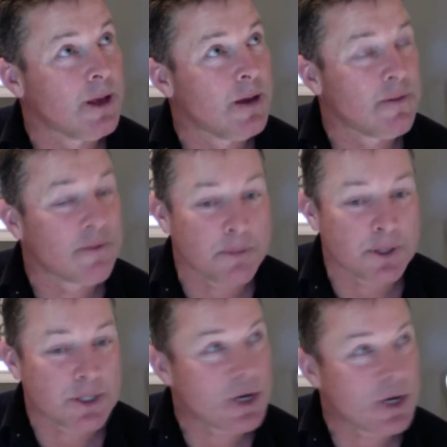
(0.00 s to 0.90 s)
For
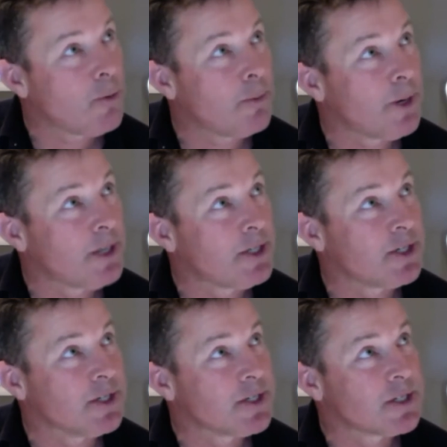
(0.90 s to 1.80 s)
Michelle
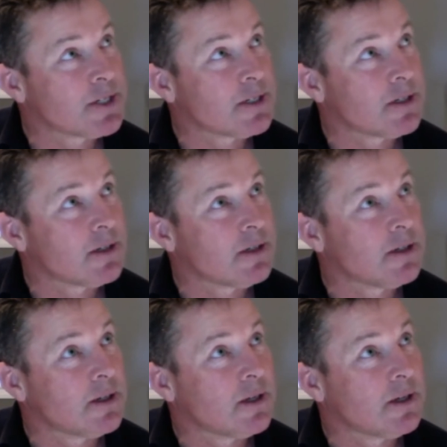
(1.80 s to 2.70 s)
Bridges,
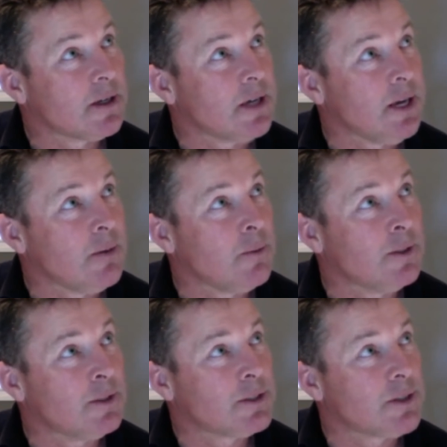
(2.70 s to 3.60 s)
it
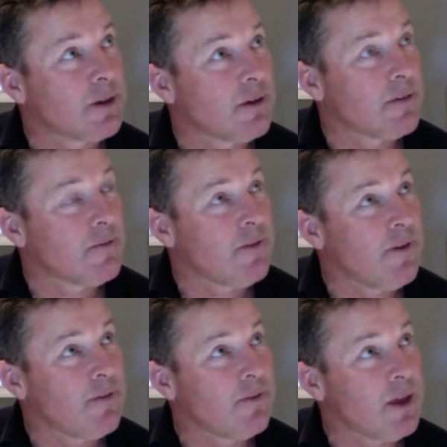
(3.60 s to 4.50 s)
was
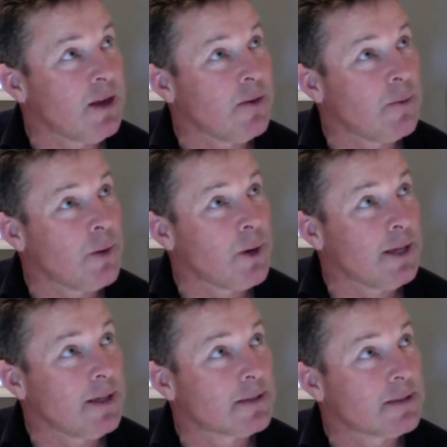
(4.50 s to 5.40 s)
15
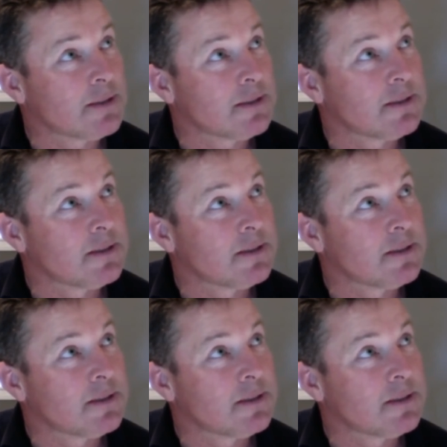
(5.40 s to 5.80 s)
weeks